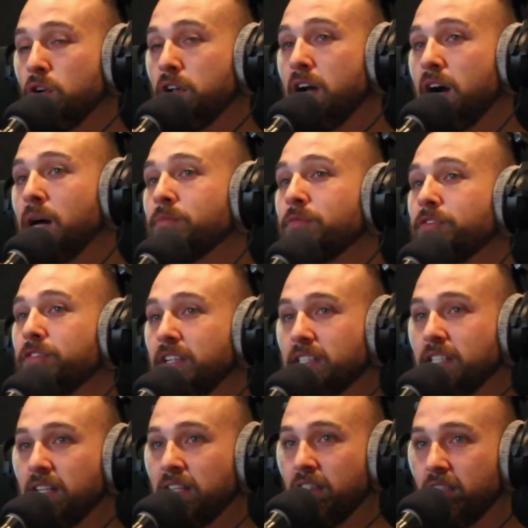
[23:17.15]
comfort
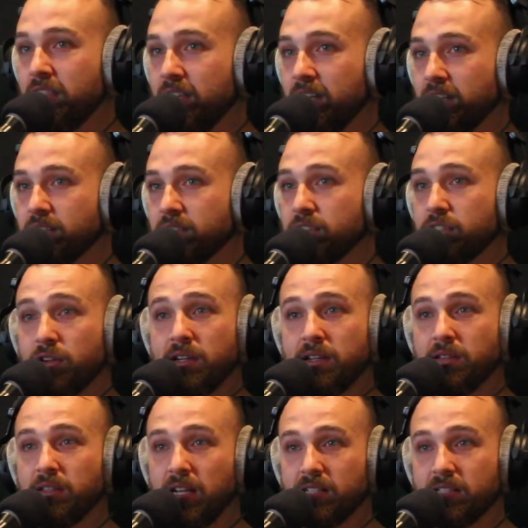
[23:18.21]
in things. So he
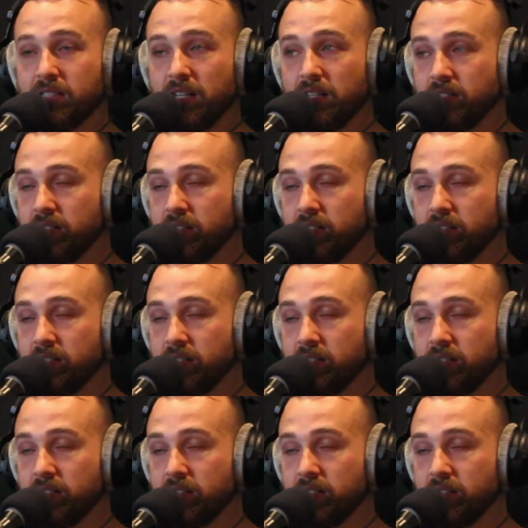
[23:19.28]
like started